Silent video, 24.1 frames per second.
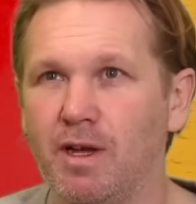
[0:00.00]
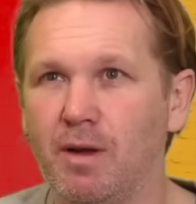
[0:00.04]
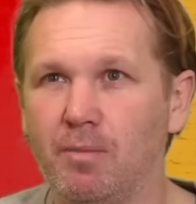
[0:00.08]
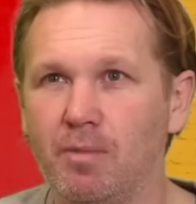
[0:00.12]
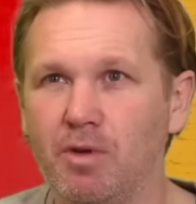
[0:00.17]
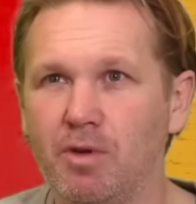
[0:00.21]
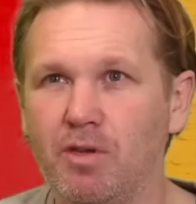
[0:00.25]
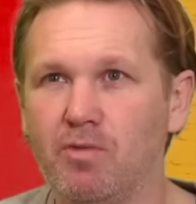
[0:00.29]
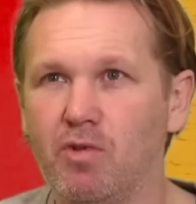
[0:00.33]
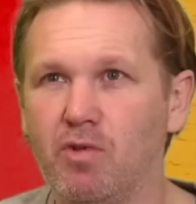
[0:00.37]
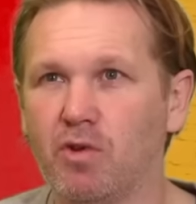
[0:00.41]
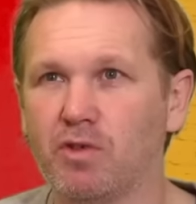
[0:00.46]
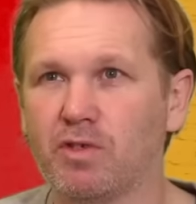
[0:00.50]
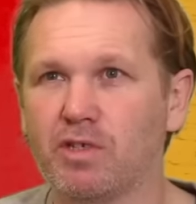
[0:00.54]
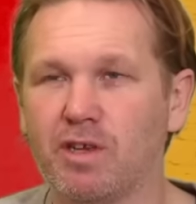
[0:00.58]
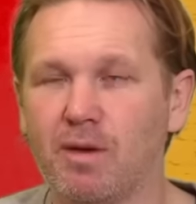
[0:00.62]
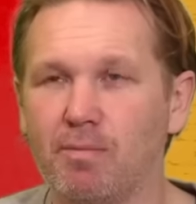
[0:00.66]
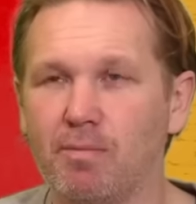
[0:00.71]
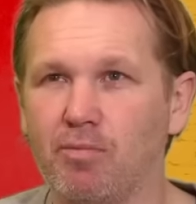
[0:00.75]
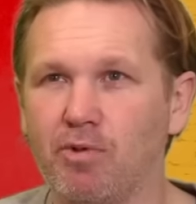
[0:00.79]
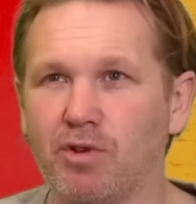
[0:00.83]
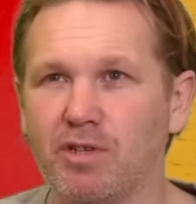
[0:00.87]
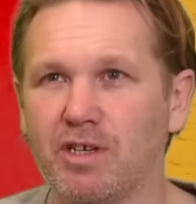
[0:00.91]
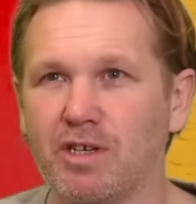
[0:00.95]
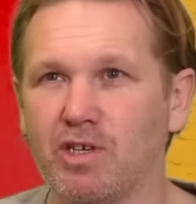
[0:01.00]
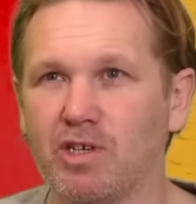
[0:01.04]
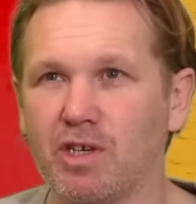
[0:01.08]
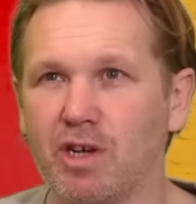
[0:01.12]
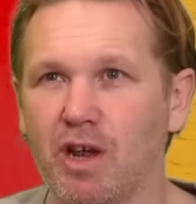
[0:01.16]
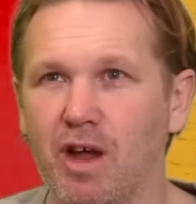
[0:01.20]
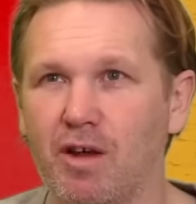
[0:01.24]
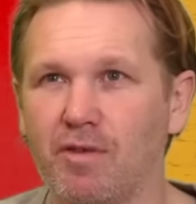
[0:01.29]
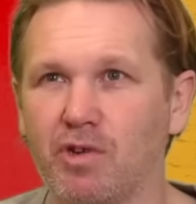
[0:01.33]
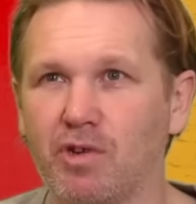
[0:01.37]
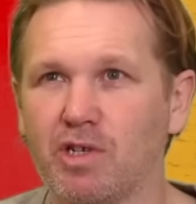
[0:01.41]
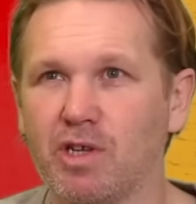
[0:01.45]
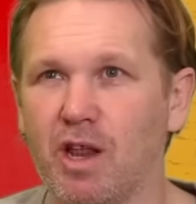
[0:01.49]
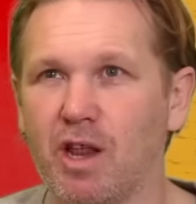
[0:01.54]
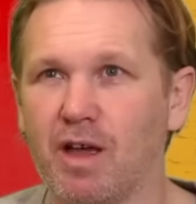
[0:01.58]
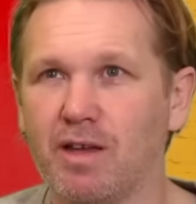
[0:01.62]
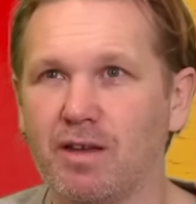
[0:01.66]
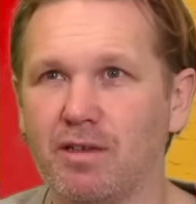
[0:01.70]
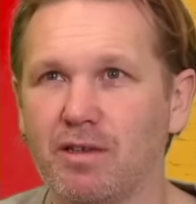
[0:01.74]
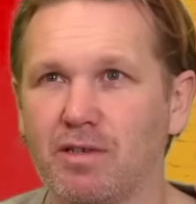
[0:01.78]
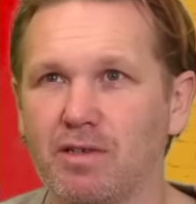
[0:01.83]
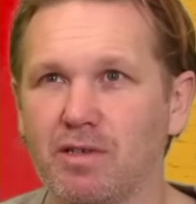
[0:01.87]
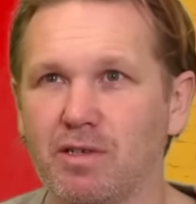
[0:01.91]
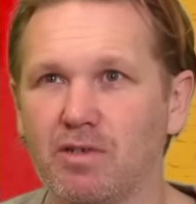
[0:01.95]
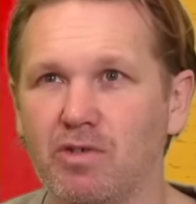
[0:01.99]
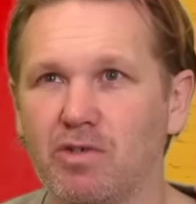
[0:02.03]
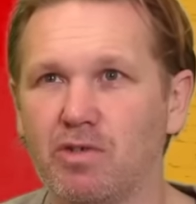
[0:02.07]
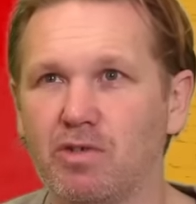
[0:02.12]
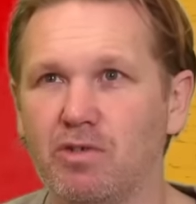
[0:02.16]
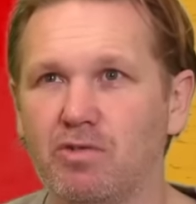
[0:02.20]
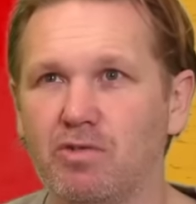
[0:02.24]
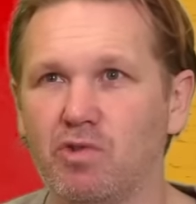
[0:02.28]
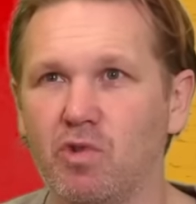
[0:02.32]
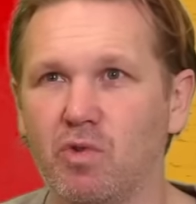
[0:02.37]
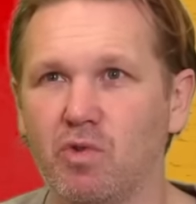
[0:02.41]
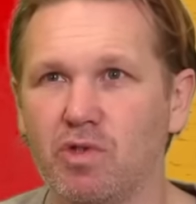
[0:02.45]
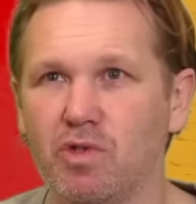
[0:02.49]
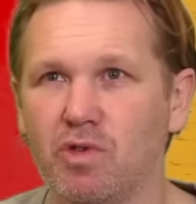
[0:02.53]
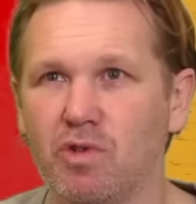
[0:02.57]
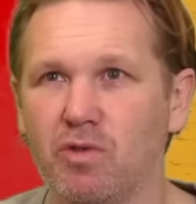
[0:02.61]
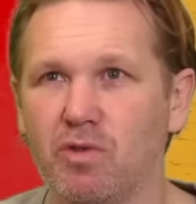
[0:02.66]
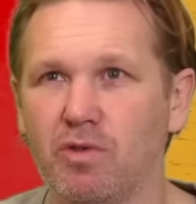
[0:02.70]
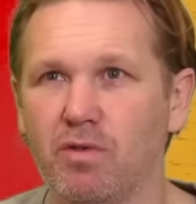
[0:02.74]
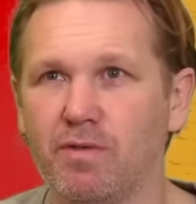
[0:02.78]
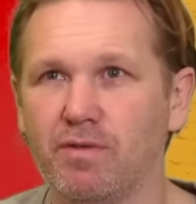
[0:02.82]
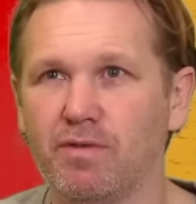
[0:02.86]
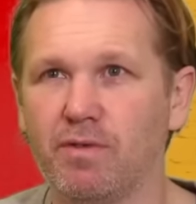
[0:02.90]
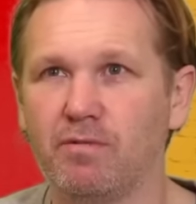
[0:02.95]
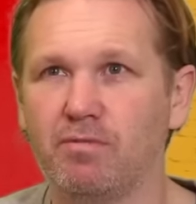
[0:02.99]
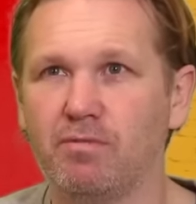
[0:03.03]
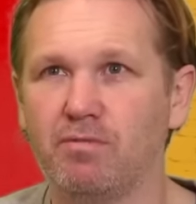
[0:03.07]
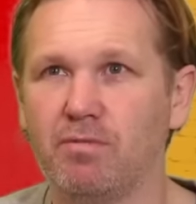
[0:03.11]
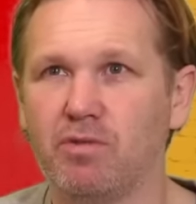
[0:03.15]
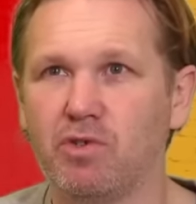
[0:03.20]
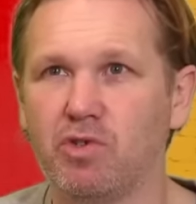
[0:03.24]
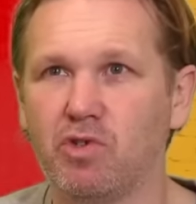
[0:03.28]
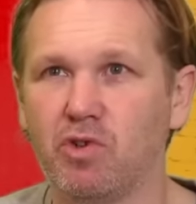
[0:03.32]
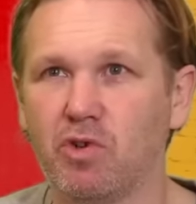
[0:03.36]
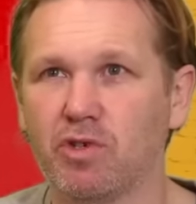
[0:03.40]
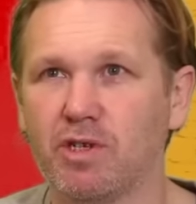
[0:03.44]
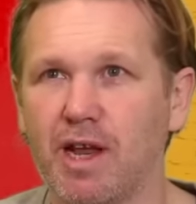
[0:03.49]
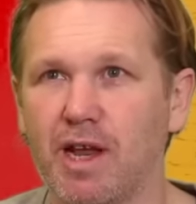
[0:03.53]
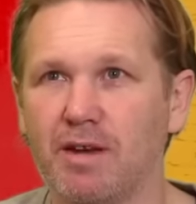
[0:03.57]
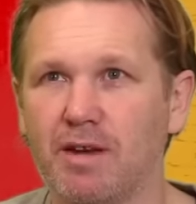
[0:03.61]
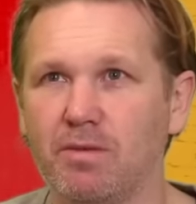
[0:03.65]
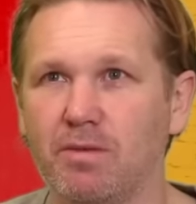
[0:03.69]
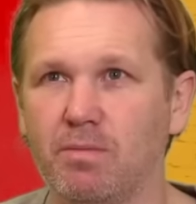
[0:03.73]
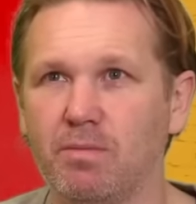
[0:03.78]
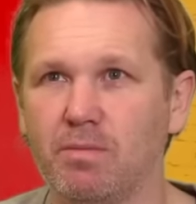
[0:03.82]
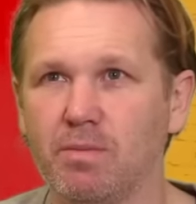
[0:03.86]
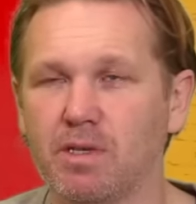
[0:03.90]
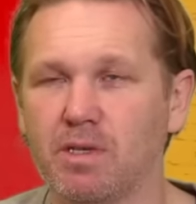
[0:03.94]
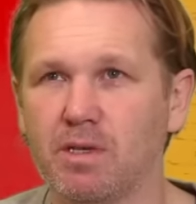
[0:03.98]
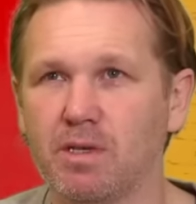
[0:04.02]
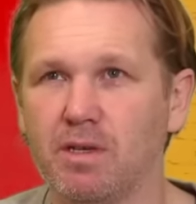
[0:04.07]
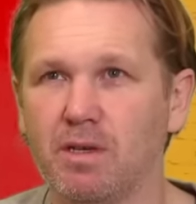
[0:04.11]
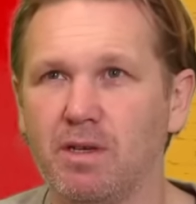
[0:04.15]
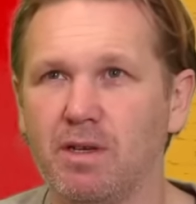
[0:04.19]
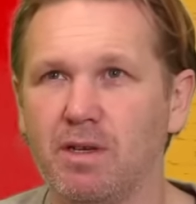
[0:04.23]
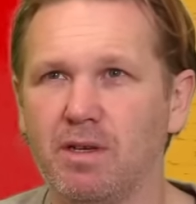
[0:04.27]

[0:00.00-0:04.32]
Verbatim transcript: but you've got some British and Irish Lions, George North and Josh Adams.